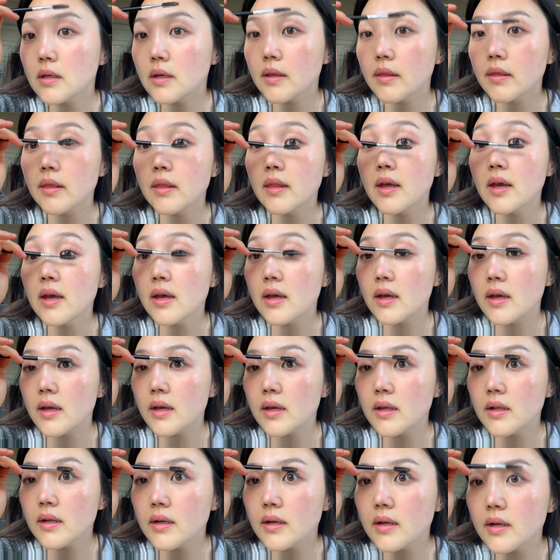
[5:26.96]
And
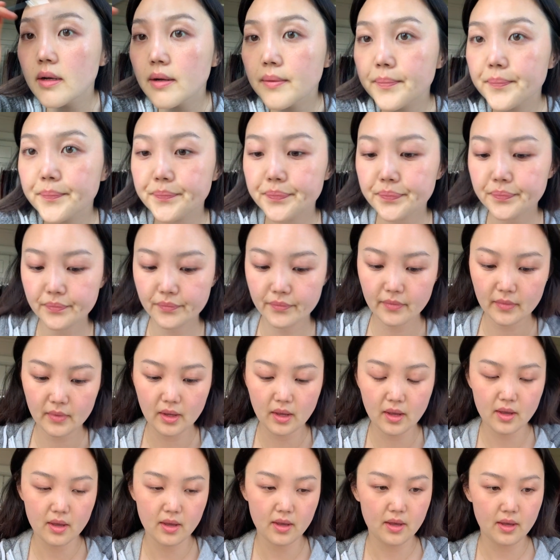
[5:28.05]
then
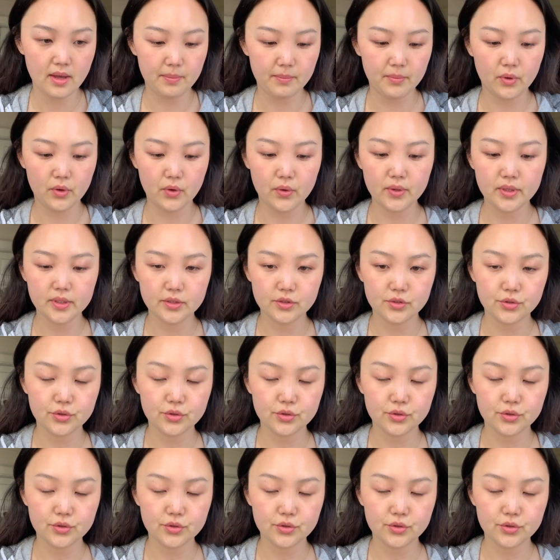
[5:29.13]
I'm going